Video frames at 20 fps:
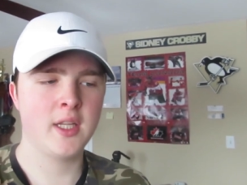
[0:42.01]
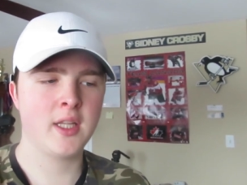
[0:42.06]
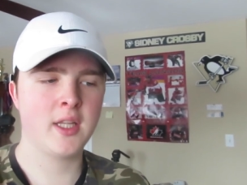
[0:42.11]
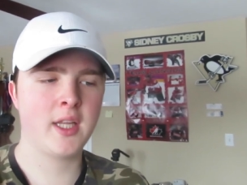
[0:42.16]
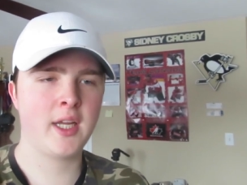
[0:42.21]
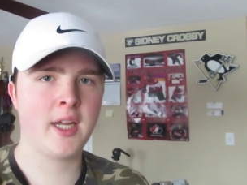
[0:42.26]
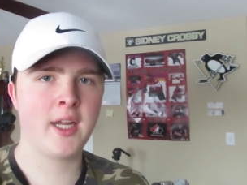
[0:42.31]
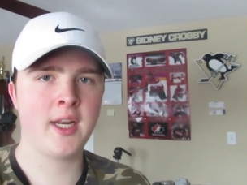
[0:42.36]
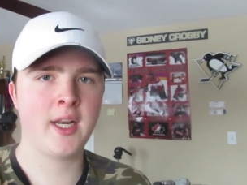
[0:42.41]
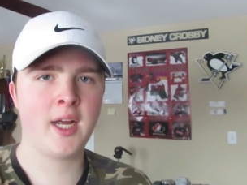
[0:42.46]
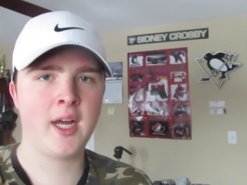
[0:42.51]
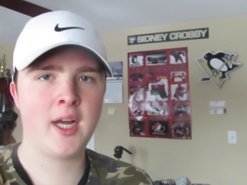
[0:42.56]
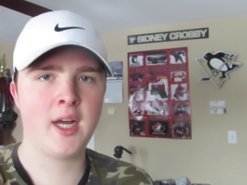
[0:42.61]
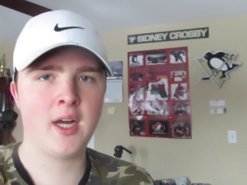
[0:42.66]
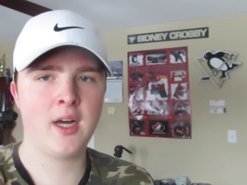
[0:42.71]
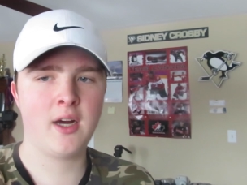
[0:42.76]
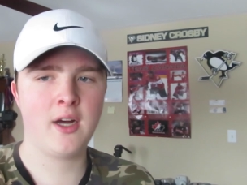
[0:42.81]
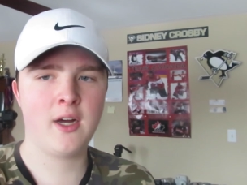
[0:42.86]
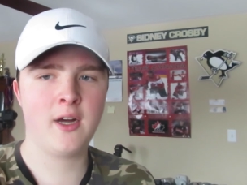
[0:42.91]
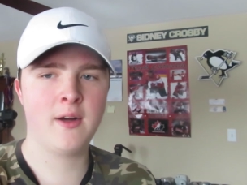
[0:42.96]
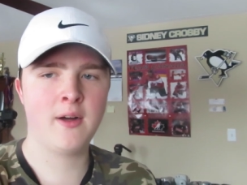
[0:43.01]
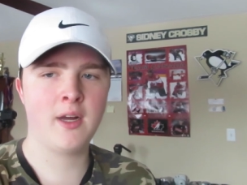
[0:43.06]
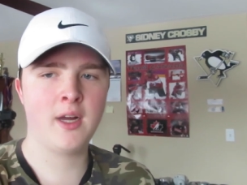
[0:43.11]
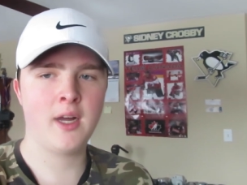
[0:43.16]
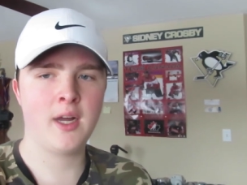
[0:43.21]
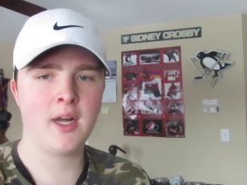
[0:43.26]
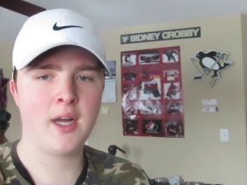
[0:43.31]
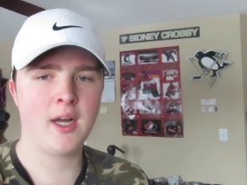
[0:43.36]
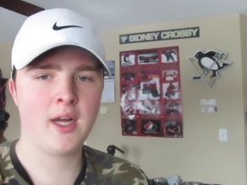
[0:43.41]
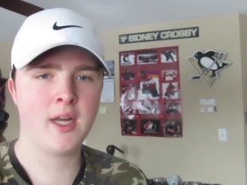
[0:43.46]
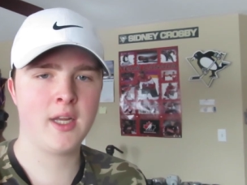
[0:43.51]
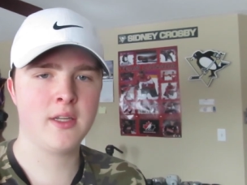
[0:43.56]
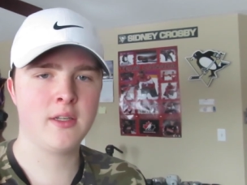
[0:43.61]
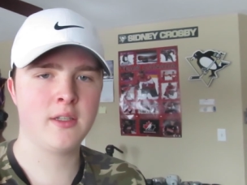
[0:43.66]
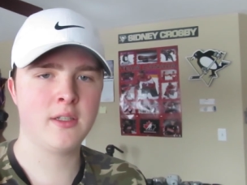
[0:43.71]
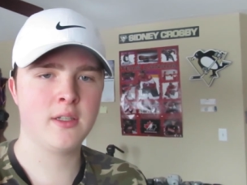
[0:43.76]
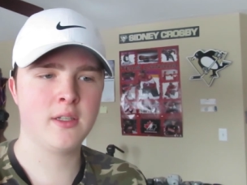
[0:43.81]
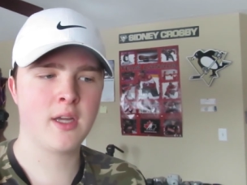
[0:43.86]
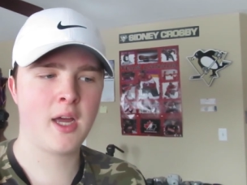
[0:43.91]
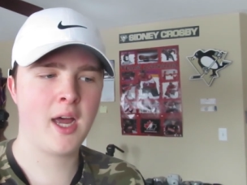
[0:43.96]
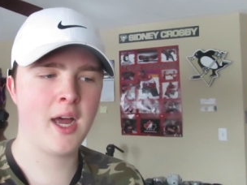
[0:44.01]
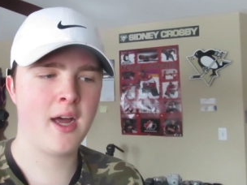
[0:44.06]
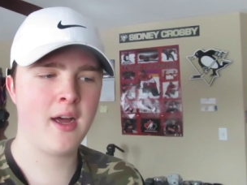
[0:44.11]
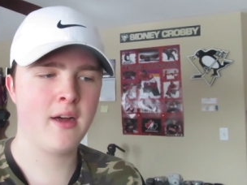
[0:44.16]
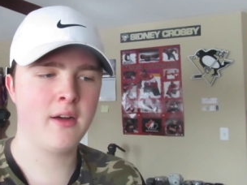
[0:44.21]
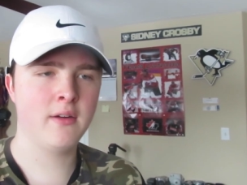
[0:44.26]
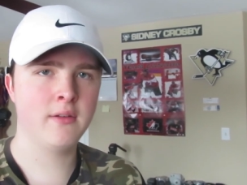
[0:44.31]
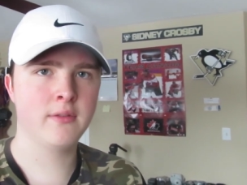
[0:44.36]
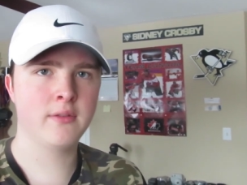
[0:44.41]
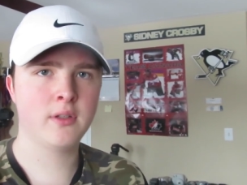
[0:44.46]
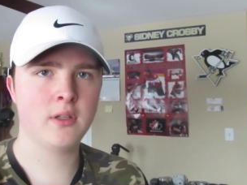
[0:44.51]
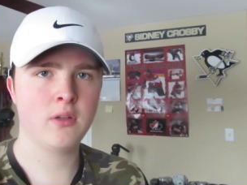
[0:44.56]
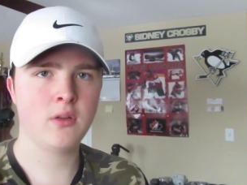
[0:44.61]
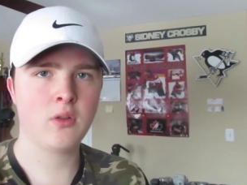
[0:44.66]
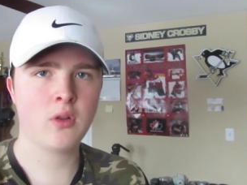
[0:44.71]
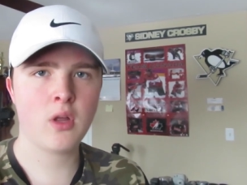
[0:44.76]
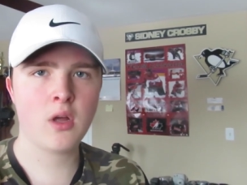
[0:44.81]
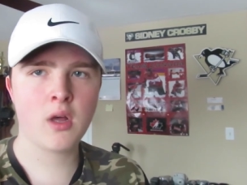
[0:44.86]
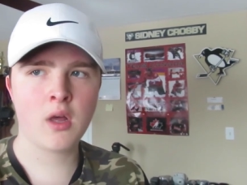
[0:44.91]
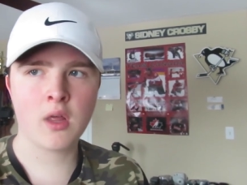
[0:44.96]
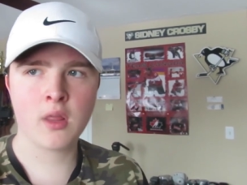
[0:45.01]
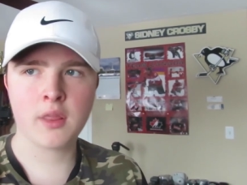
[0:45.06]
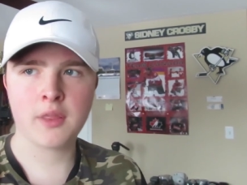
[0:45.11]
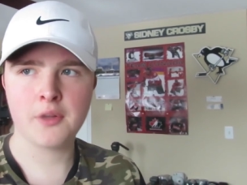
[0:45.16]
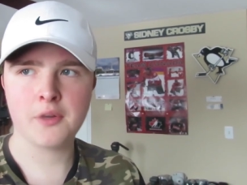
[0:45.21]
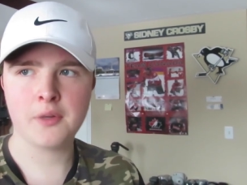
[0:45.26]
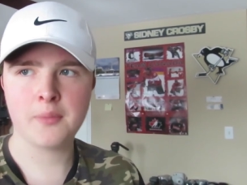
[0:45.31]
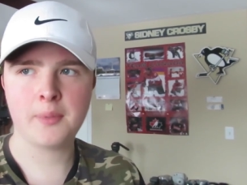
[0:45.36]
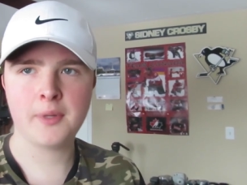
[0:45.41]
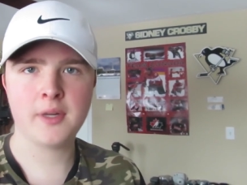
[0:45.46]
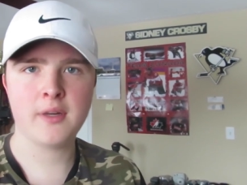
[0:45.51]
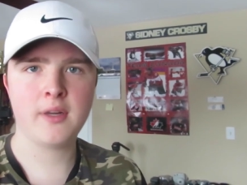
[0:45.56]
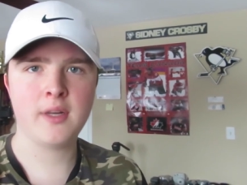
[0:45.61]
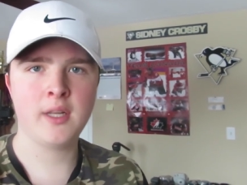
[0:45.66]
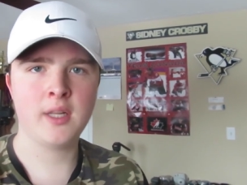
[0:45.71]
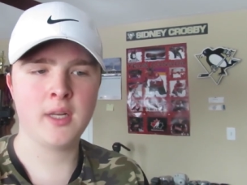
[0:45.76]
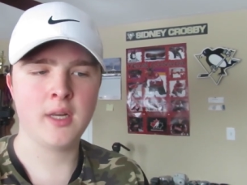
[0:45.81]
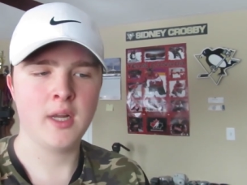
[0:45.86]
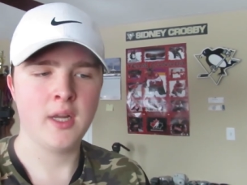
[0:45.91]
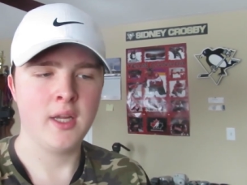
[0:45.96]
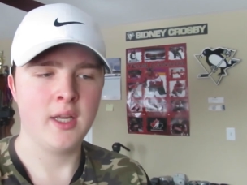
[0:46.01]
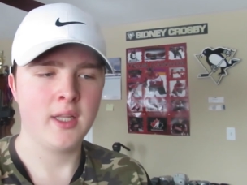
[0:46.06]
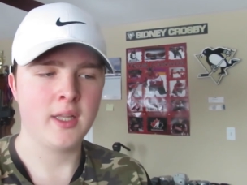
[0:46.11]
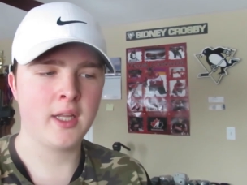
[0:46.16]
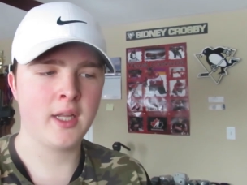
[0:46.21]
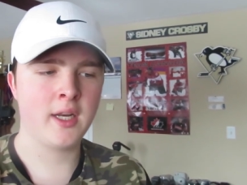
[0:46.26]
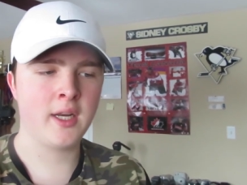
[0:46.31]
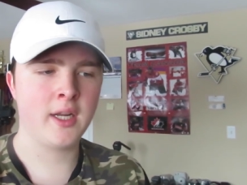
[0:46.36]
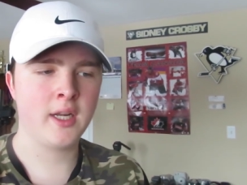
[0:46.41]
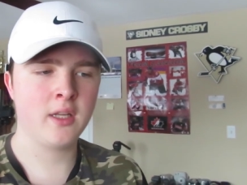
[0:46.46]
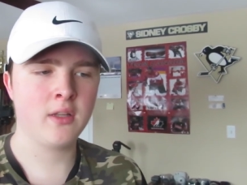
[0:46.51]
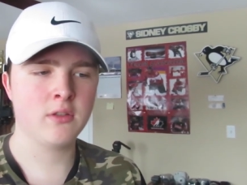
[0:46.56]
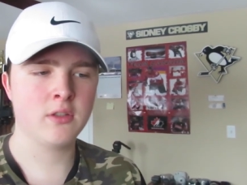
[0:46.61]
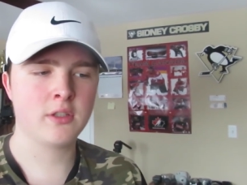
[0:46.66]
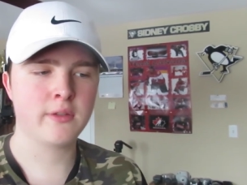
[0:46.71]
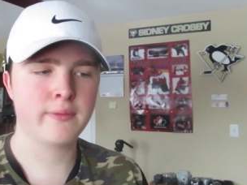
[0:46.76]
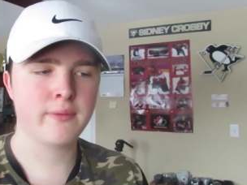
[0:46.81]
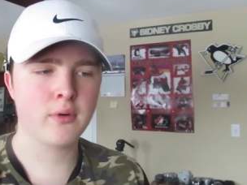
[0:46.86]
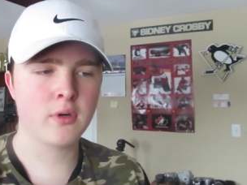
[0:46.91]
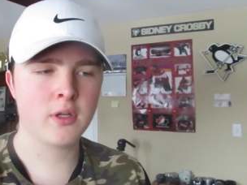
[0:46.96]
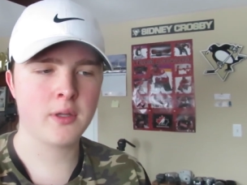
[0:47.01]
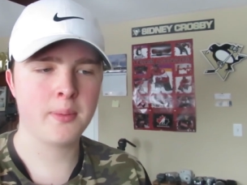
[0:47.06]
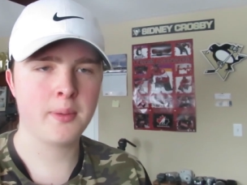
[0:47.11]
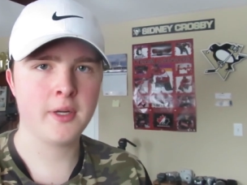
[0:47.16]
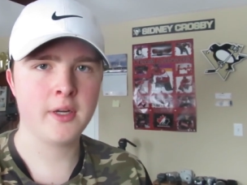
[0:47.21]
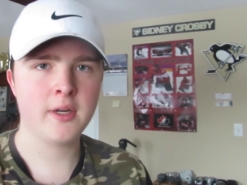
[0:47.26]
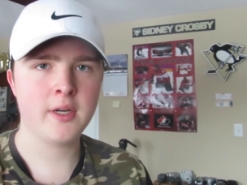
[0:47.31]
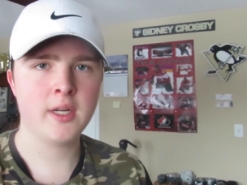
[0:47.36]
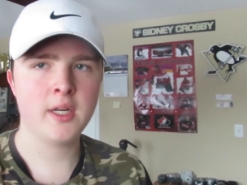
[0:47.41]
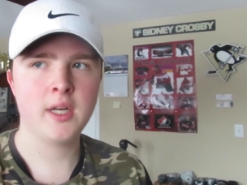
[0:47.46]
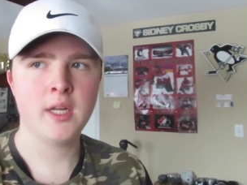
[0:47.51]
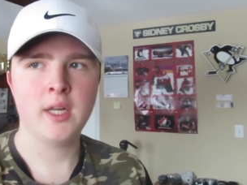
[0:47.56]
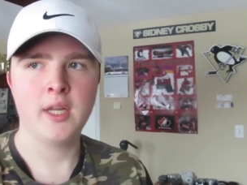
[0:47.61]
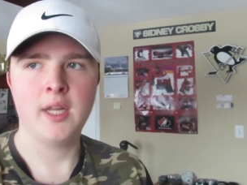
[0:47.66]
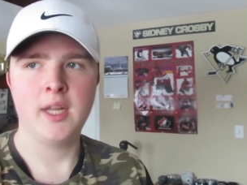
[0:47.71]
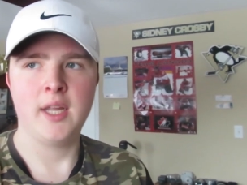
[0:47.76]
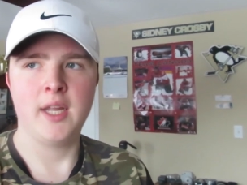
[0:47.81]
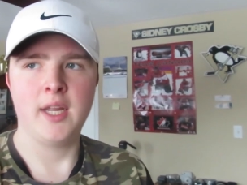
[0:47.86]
then uh, I have law third period, then English fourth period,